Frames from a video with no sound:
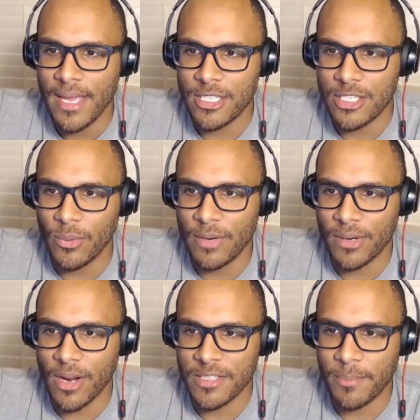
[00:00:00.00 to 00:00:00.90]
And so, in
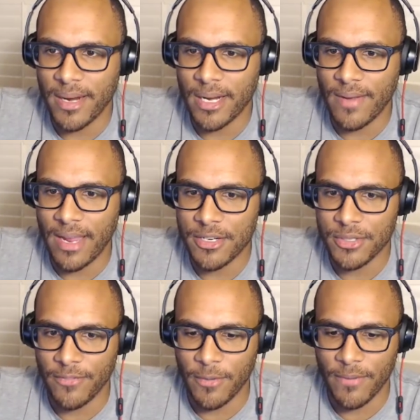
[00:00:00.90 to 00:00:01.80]
regards to barrier of
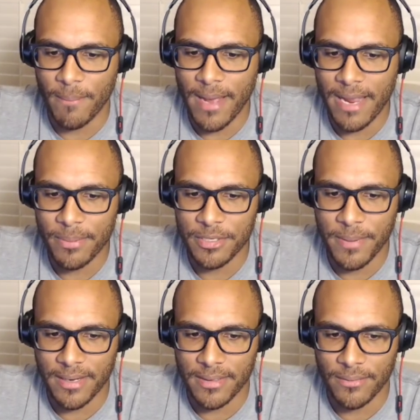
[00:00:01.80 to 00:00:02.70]
entry, from, from my
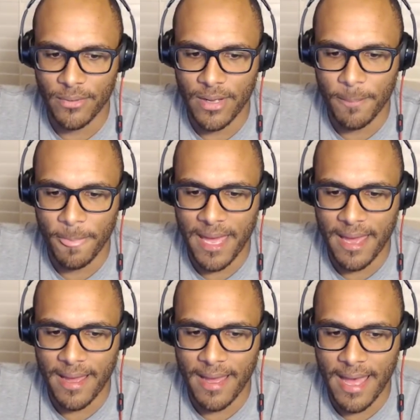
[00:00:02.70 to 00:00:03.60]
perspective, um,
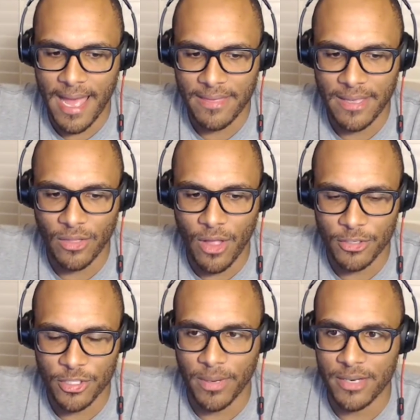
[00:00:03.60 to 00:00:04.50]
I think
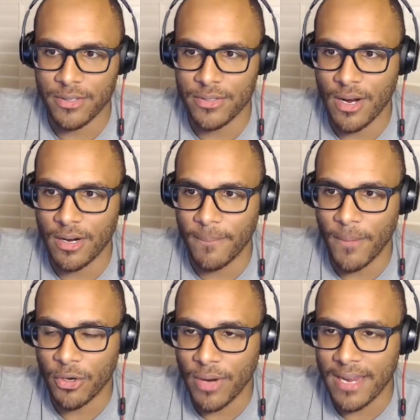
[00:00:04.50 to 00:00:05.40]
long term rentals are
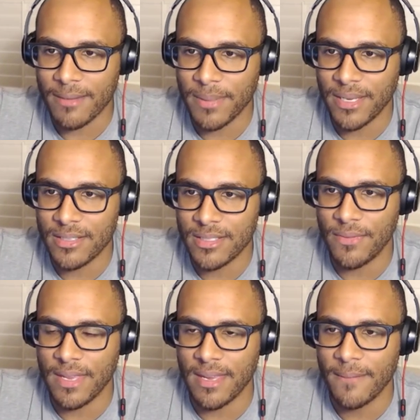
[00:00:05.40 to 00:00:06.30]
are great because
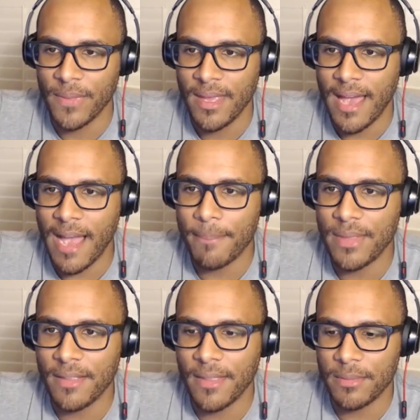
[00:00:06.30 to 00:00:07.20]
of the
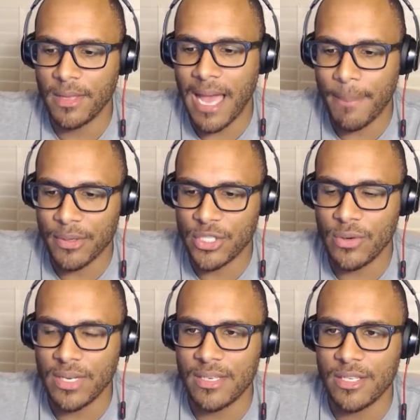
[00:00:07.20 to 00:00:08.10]
the, the, the
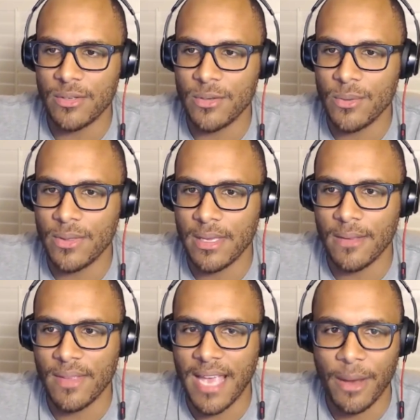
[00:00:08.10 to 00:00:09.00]
opportunity to do
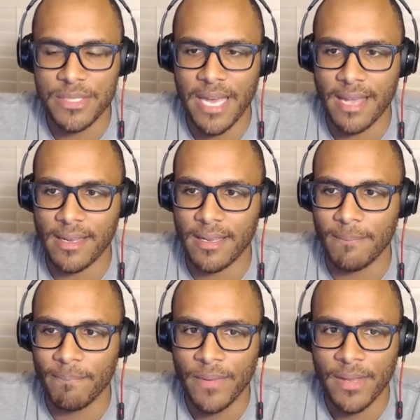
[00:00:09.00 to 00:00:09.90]
the the house
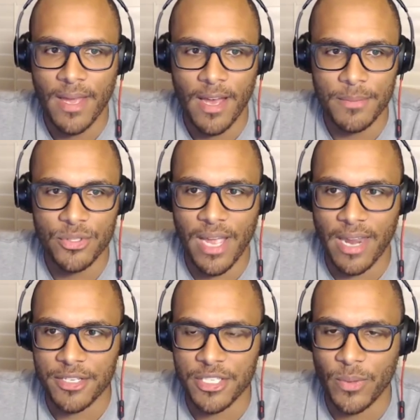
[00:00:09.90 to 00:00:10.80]
hacking um,
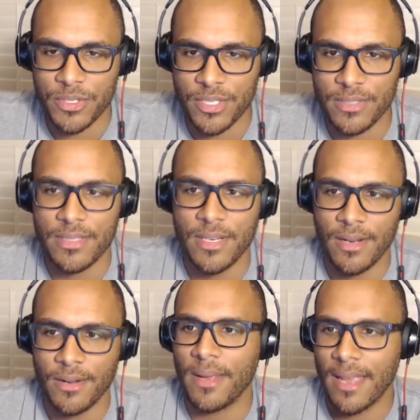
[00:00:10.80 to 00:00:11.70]
strategy, which is
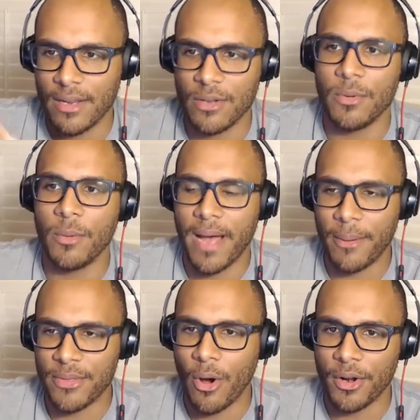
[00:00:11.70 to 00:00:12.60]
again you, you buy
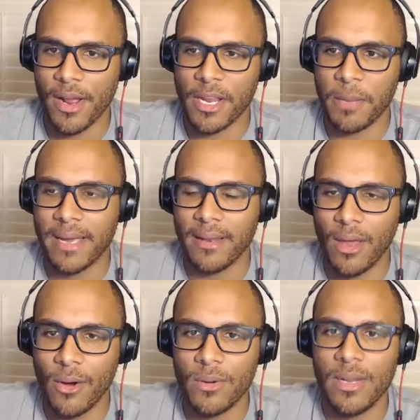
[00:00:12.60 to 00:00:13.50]
with owner occupied
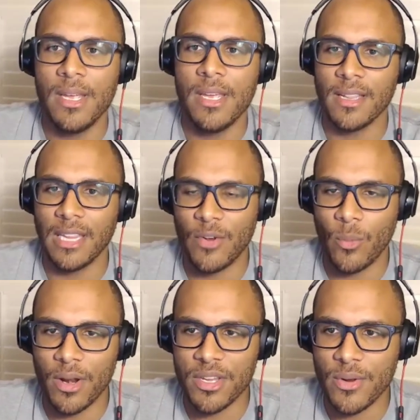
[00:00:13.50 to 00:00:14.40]
loan, you live
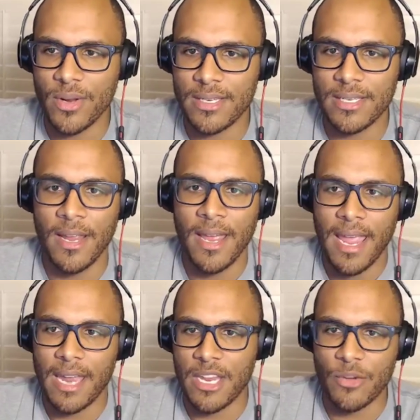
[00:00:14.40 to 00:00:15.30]
in one unit,
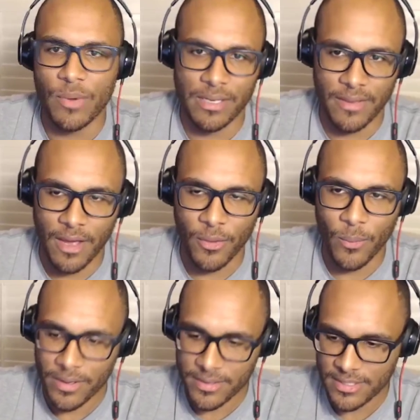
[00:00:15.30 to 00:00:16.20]
and then you rent out the other
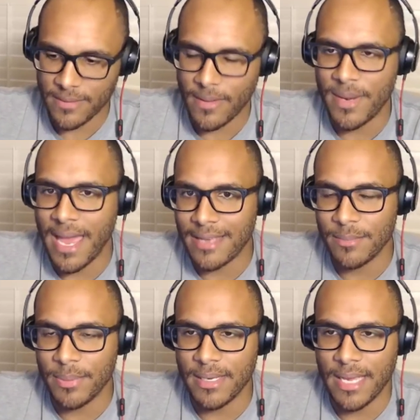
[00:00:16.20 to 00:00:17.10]
ones. Um, it has
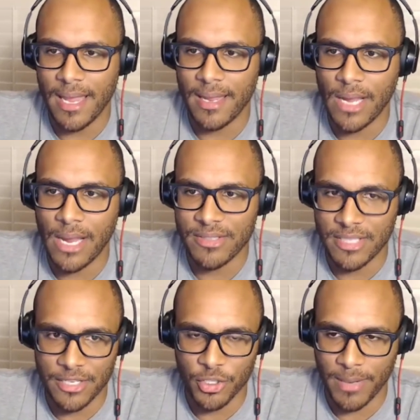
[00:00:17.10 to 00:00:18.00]
to be a, a
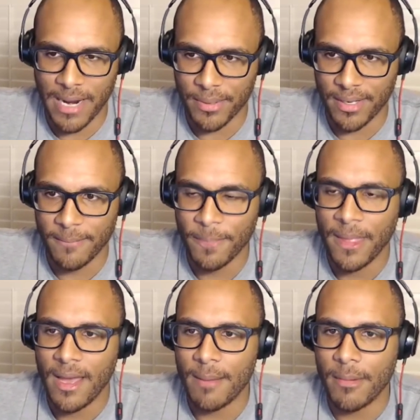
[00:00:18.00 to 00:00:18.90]
residential property,
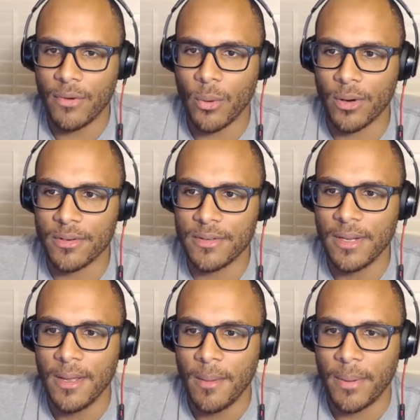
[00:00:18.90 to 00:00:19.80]
um, of course,
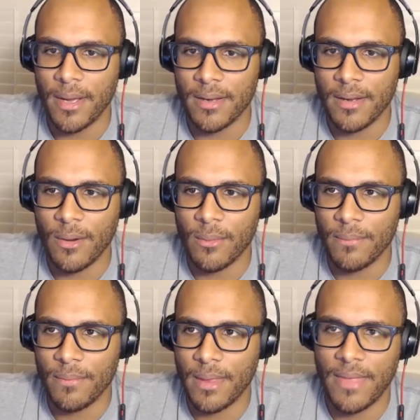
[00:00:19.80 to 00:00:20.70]
but you know
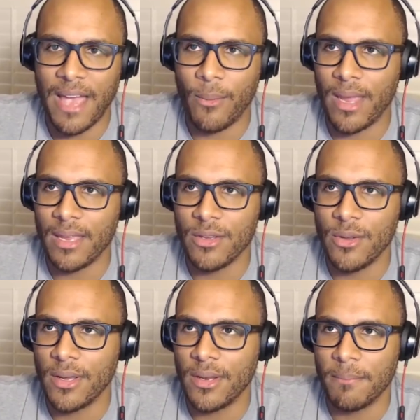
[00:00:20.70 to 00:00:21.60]
that, that way
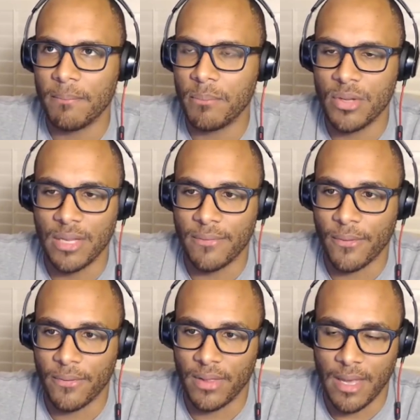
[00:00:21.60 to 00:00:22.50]
you could live
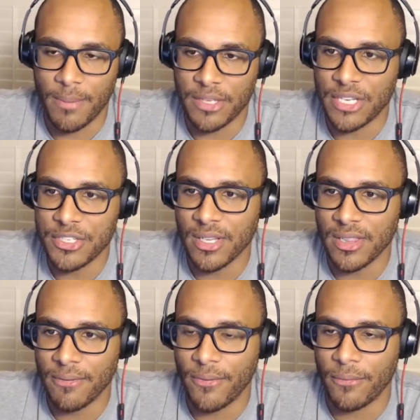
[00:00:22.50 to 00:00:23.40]
for essentially
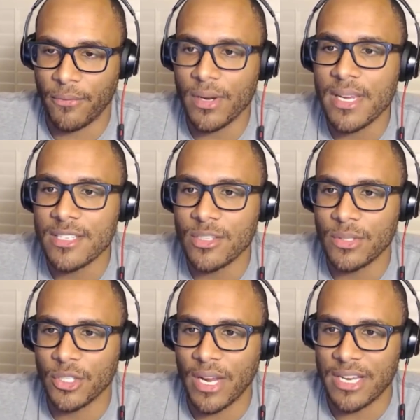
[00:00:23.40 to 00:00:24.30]
live for free. And so
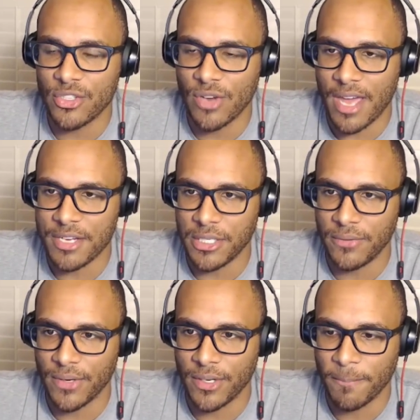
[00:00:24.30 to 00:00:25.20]
it's a great strategy
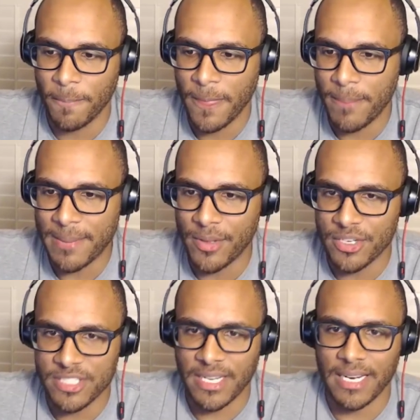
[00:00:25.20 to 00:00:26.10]
for people that
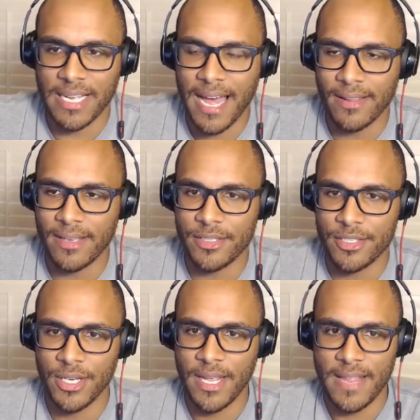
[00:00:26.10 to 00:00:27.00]
are just out of
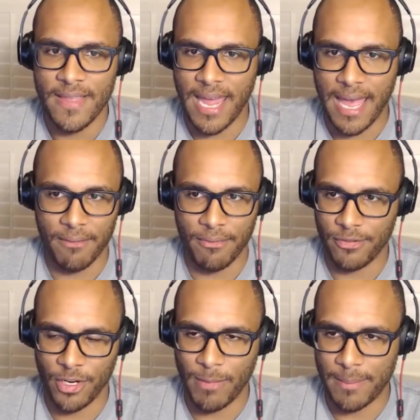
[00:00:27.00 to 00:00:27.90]
college that have
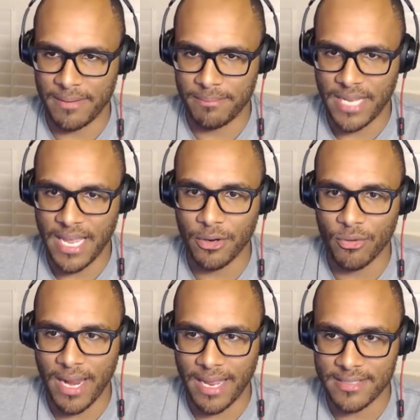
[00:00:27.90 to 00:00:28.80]
you know maybe ten
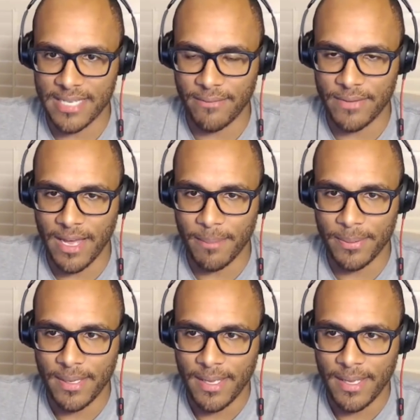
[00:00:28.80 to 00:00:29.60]
grand saved up.